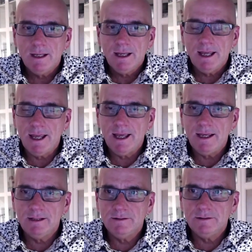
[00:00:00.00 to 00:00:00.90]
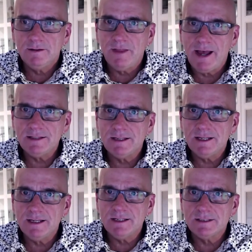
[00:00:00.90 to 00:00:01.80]
And that
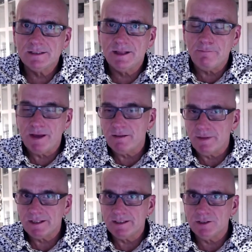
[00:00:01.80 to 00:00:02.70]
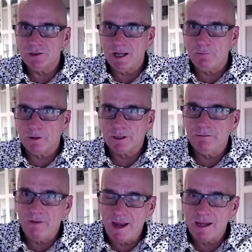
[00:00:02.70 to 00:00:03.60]
is the meta message that we're
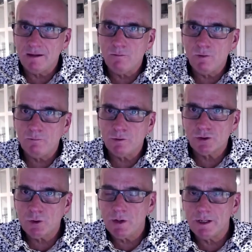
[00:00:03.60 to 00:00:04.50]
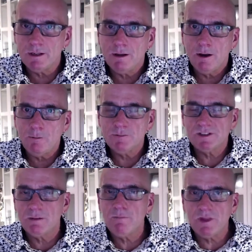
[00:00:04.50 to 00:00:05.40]
conveying when we're showing
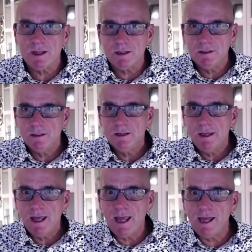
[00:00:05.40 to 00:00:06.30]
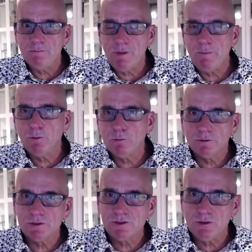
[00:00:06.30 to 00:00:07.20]
something, and people will
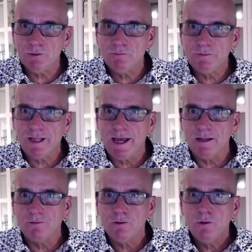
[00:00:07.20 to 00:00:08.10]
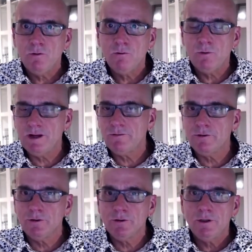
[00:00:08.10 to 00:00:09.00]
assume that
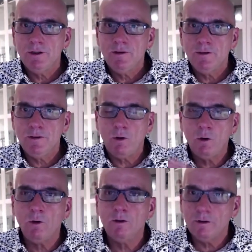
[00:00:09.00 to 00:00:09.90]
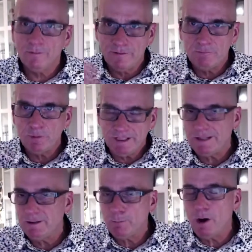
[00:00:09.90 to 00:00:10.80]
whatever the whole of what
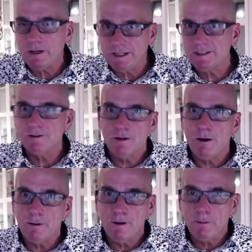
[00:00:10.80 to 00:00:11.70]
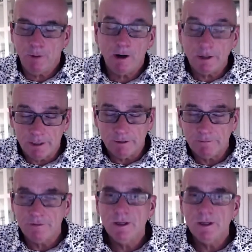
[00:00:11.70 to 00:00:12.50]
that the part is a part of